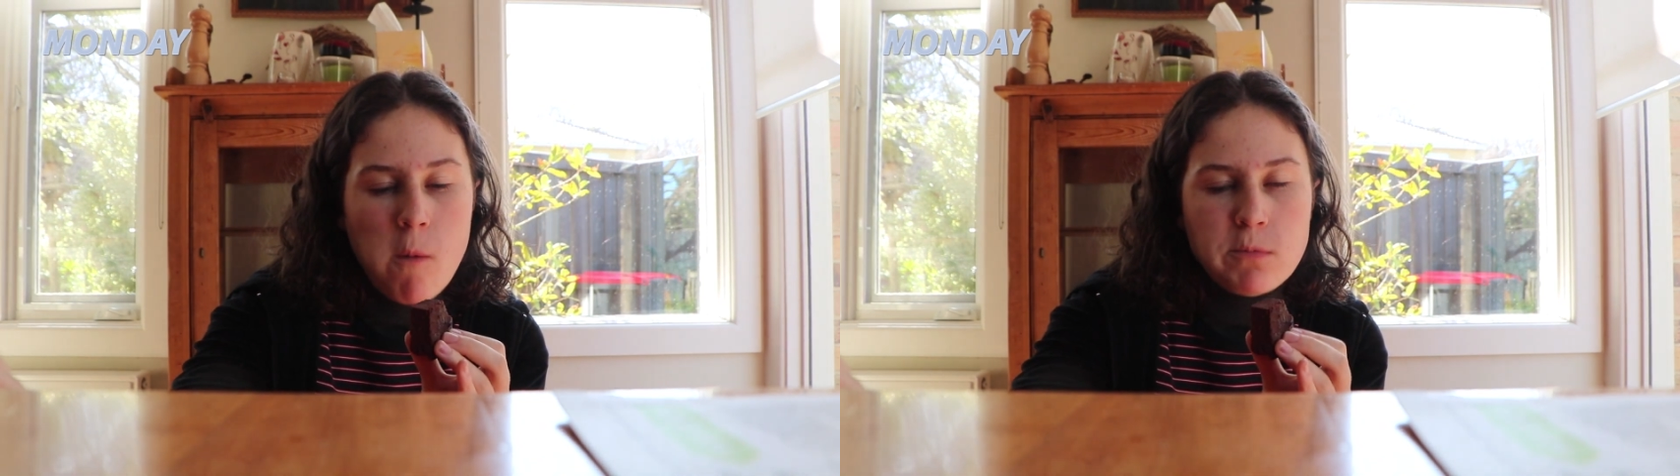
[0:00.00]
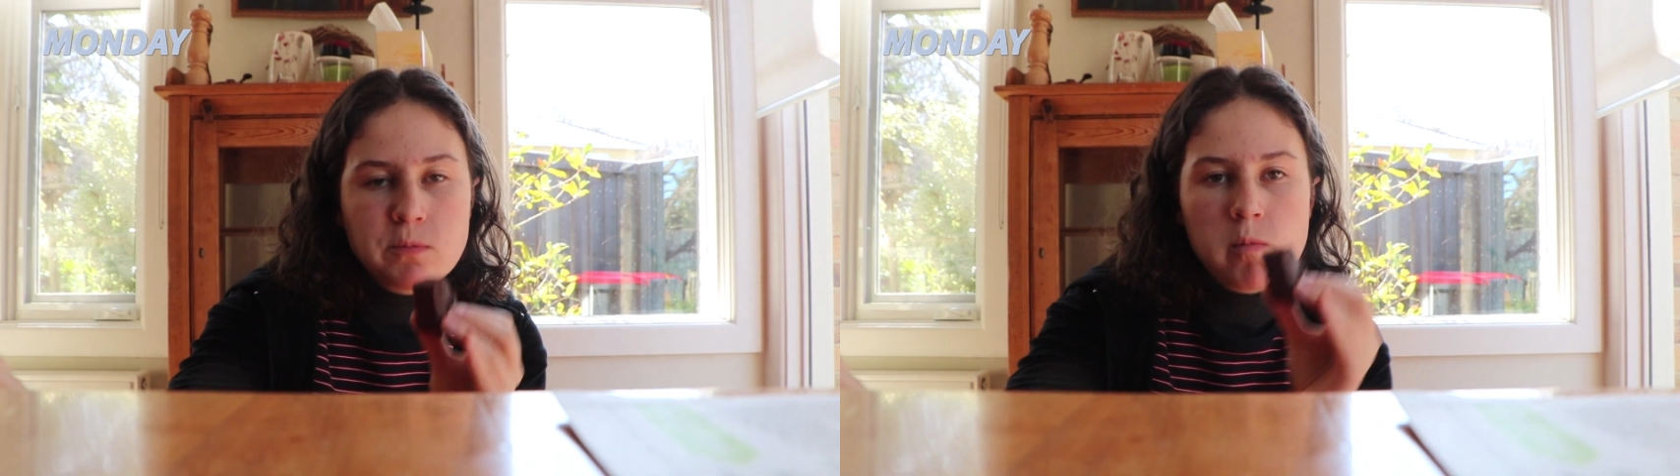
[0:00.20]

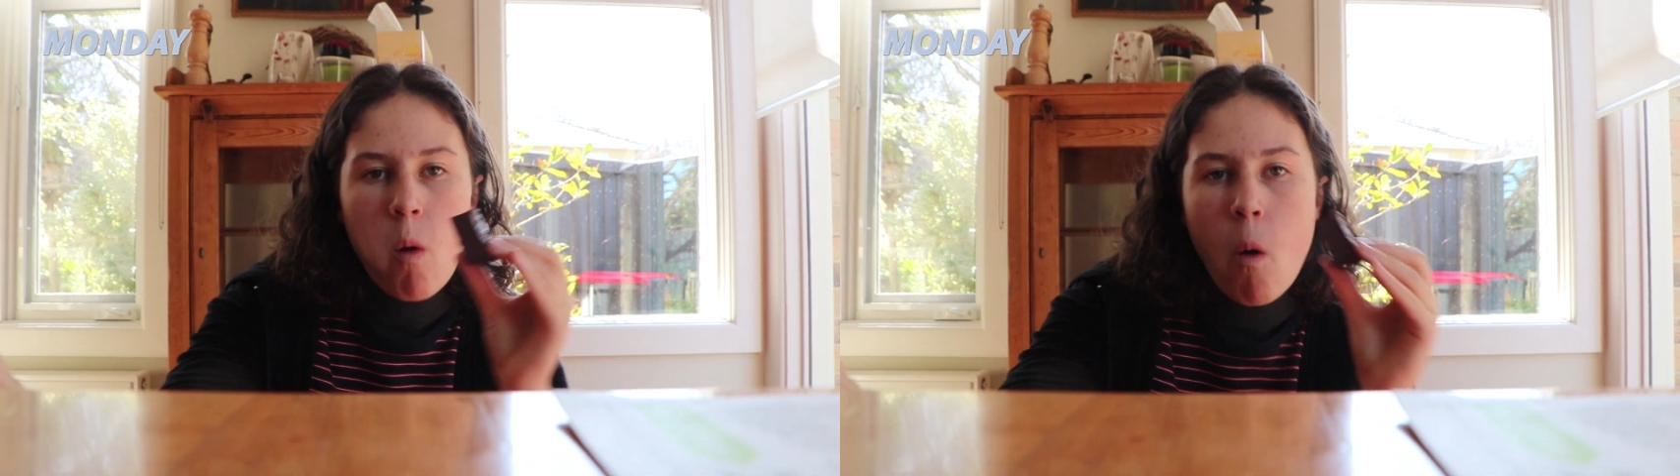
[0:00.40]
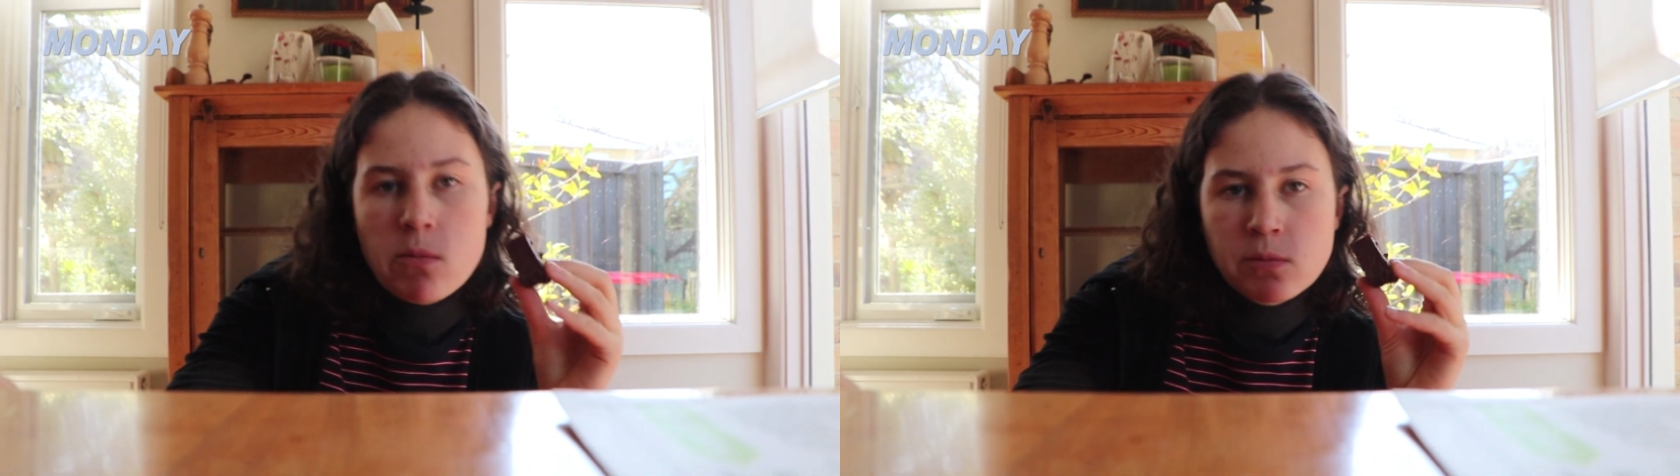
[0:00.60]
bean
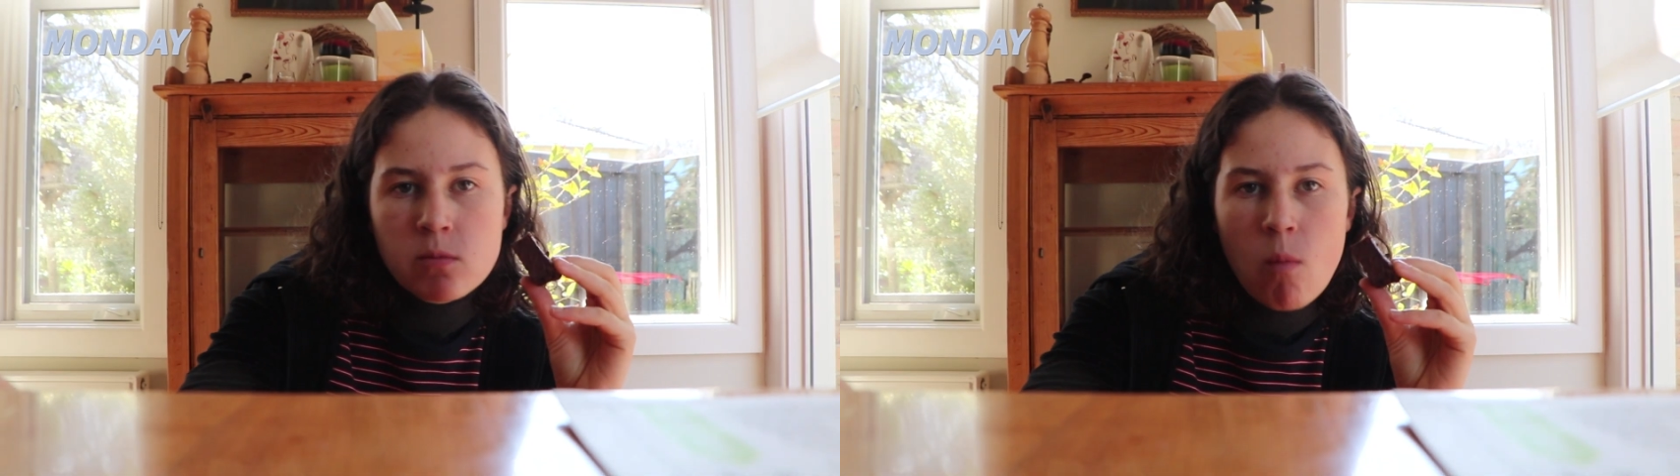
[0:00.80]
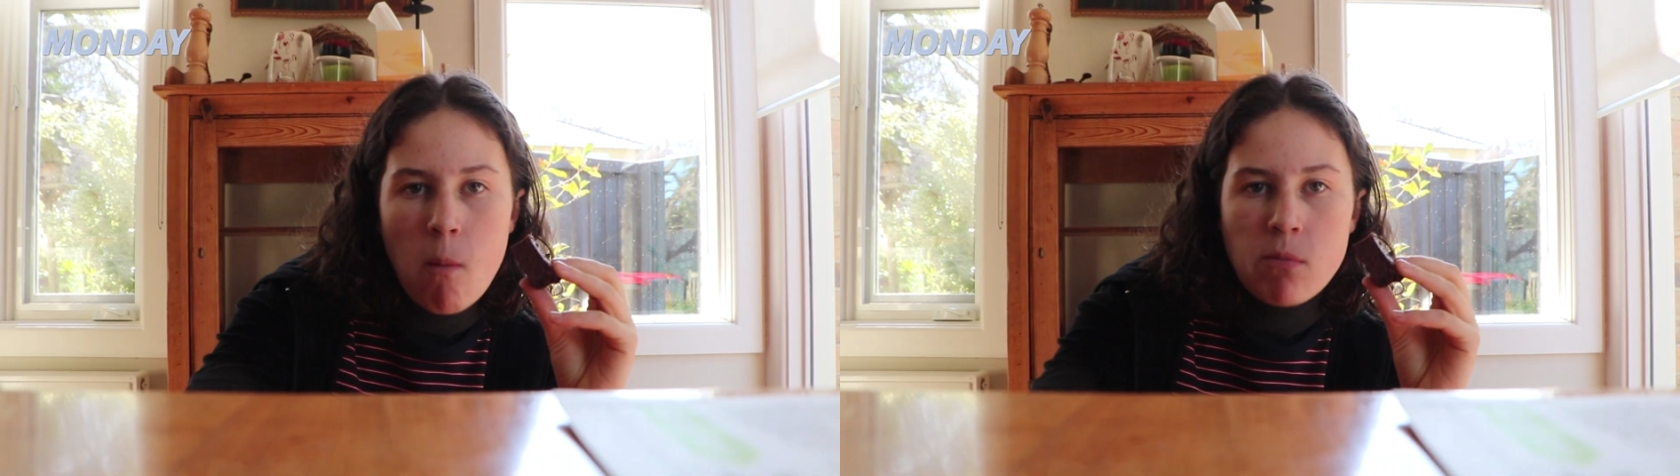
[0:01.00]
brownie that
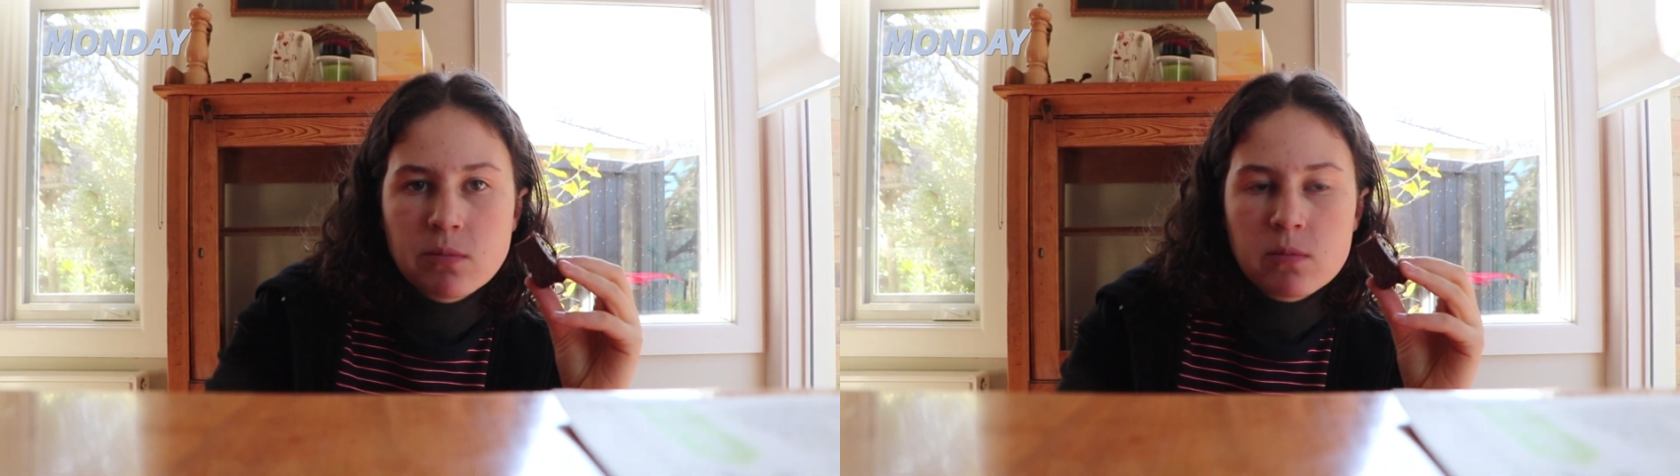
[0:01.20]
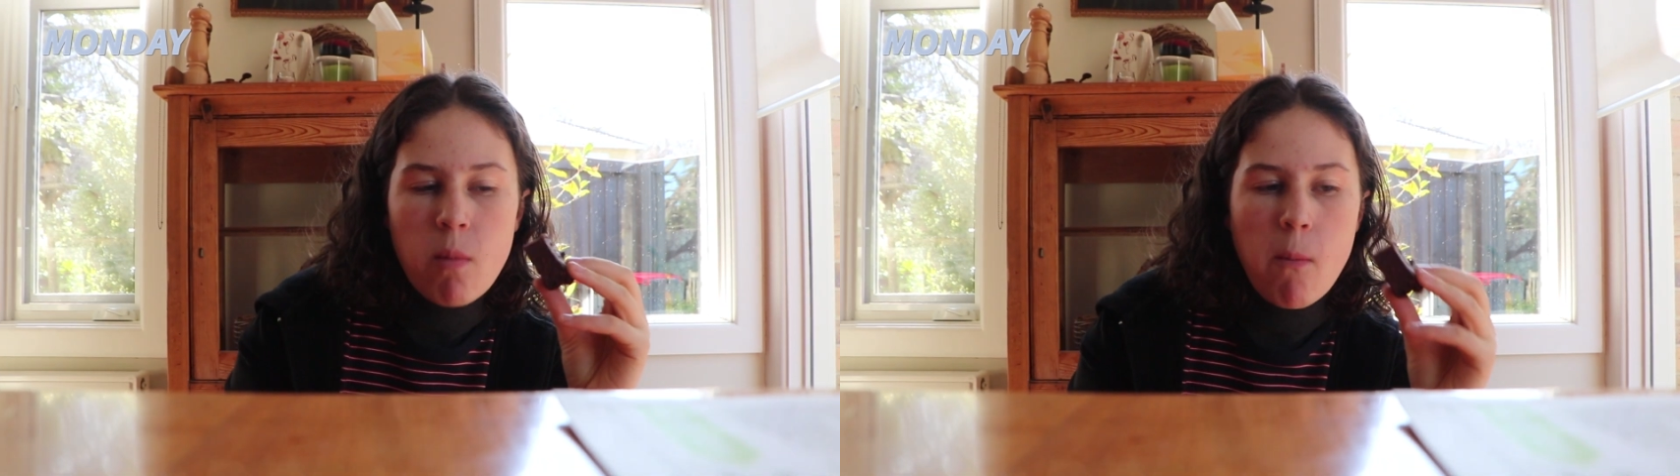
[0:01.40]
afternoon,